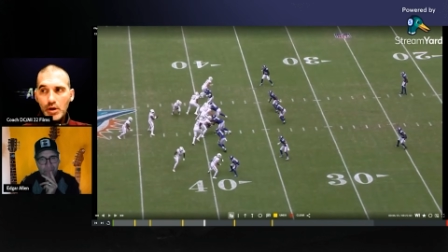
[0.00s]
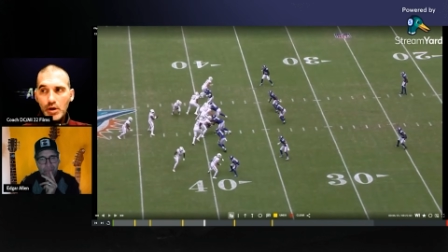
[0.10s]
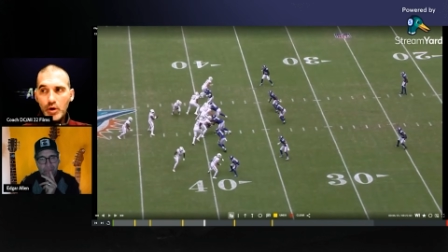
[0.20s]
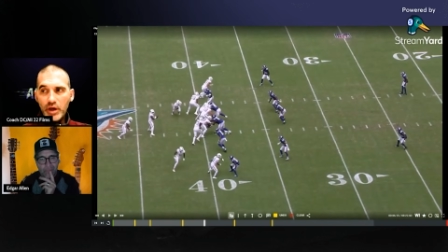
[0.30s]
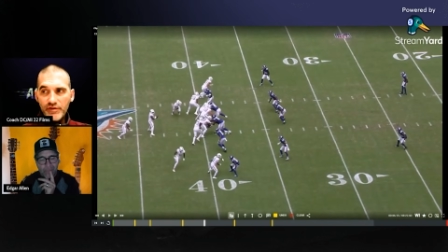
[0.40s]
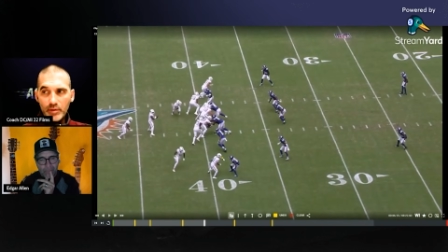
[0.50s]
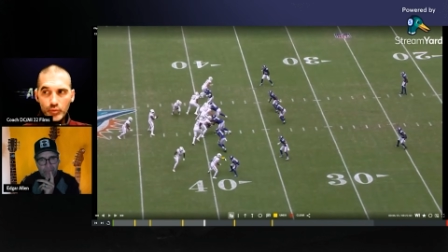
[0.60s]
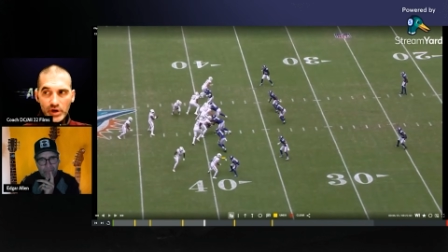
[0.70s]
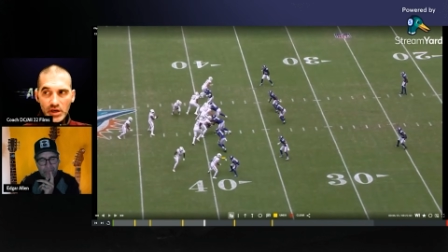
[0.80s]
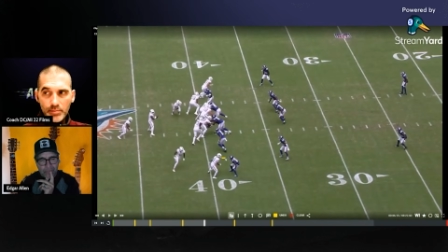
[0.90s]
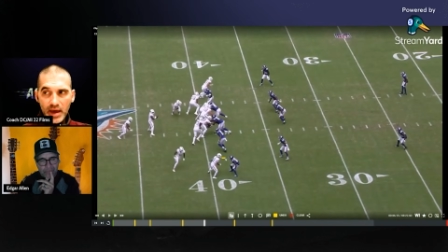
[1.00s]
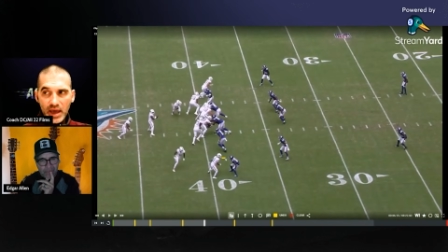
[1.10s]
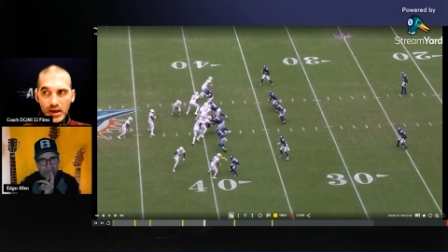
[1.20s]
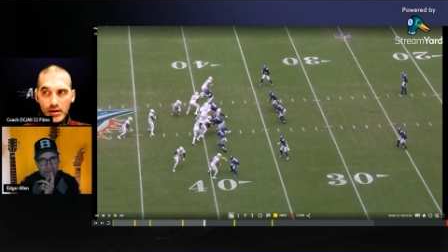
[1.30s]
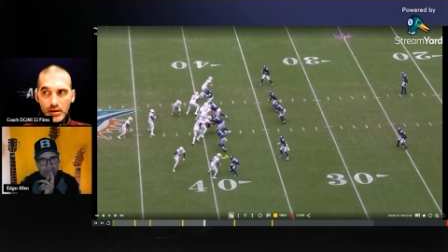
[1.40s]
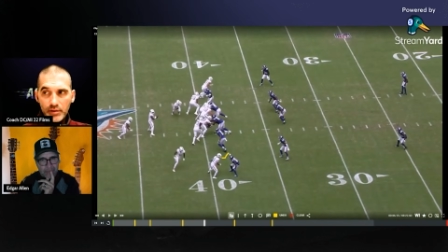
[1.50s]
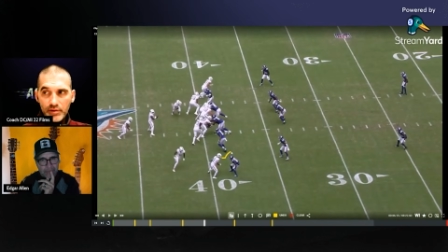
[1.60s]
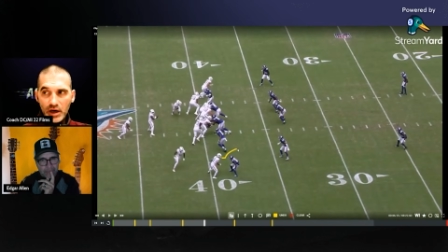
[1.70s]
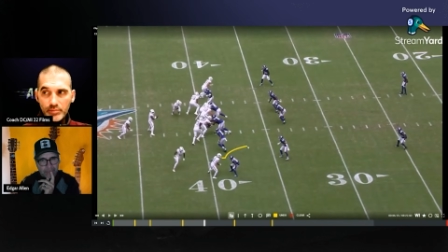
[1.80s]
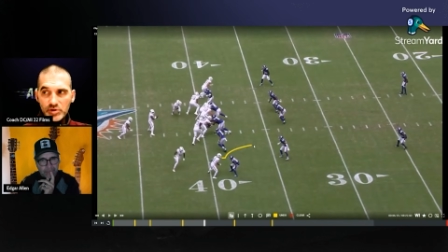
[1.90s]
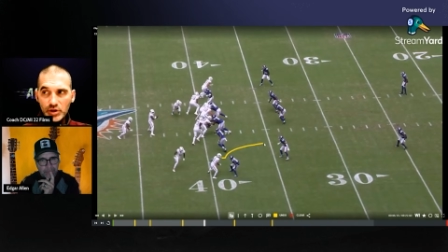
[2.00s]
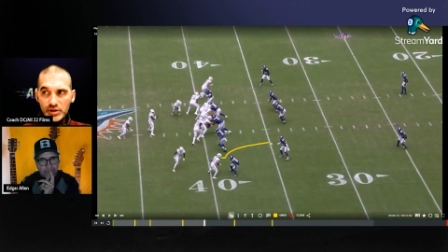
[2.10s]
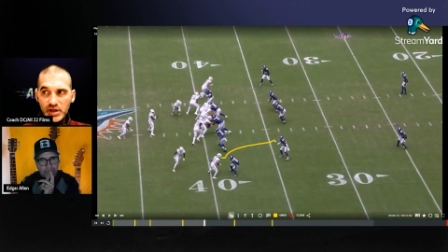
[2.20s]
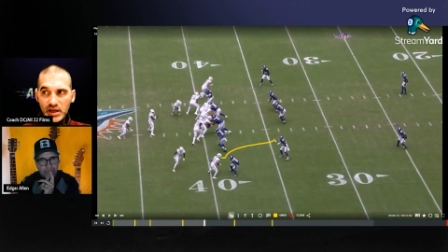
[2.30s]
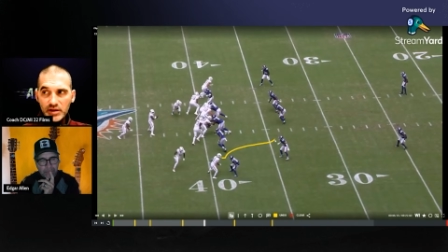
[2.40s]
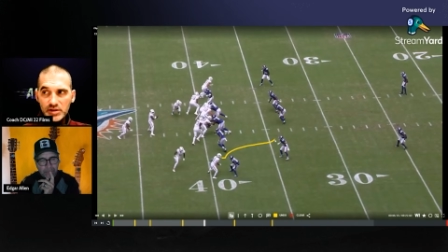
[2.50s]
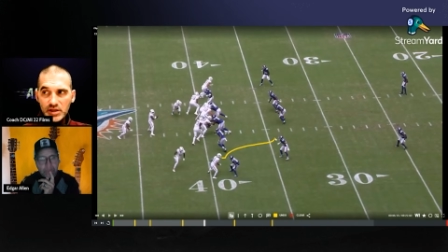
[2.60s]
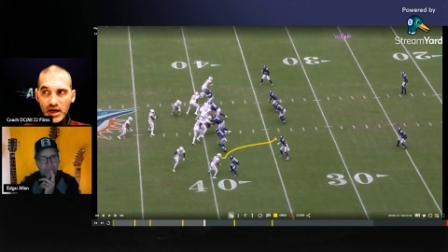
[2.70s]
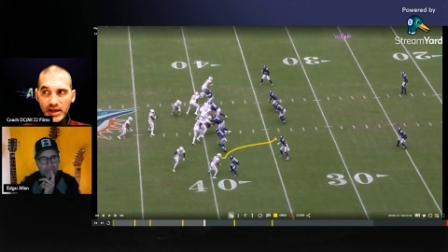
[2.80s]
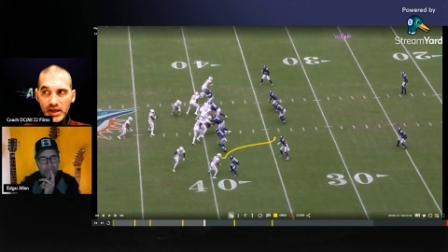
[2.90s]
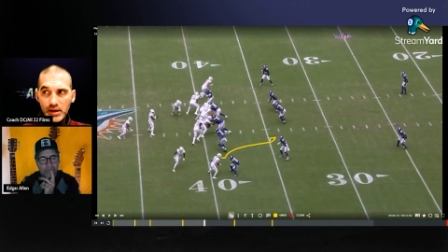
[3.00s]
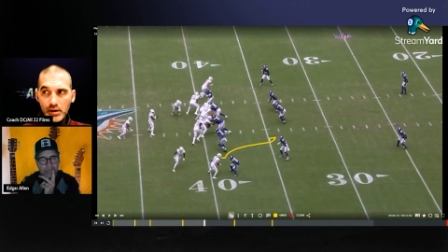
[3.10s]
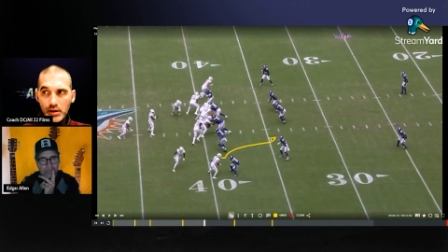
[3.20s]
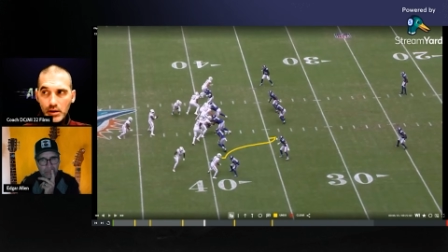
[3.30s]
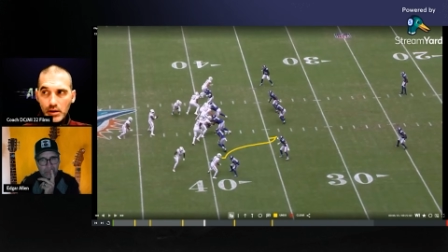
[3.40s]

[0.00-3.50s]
okay, if I'm reading man, then I'm just going to take this guy in